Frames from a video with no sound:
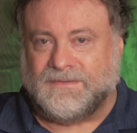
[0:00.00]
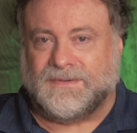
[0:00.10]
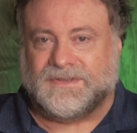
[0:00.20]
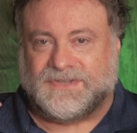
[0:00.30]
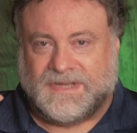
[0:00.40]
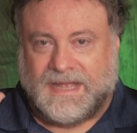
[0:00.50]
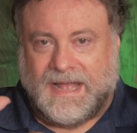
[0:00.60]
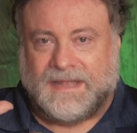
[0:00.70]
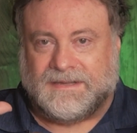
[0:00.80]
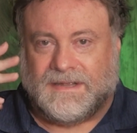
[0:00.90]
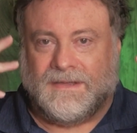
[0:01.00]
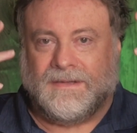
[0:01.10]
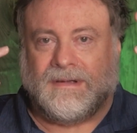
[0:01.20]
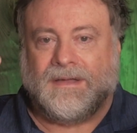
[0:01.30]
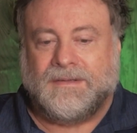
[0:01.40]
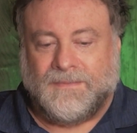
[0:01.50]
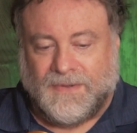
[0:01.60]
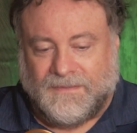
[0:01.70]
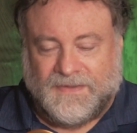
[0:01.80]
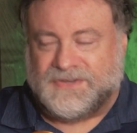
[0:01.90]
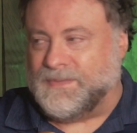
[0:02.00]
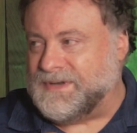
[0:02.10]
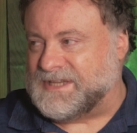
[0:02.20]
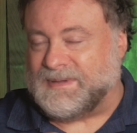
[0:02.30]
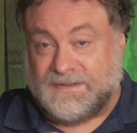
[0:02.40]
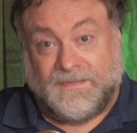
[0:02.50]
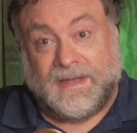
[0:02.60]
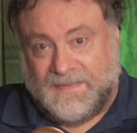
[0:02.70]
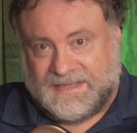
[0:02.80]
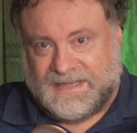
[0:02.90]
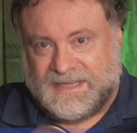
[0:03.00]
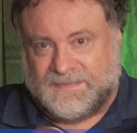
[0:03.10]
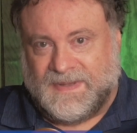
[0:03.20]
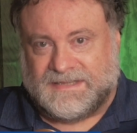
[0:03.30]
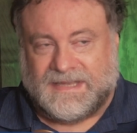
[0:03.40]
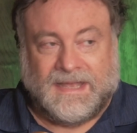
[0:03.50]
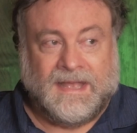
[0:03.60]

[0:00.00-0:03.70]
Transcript: So of course, under her own worldview, she wouldn't expect to find these things, but.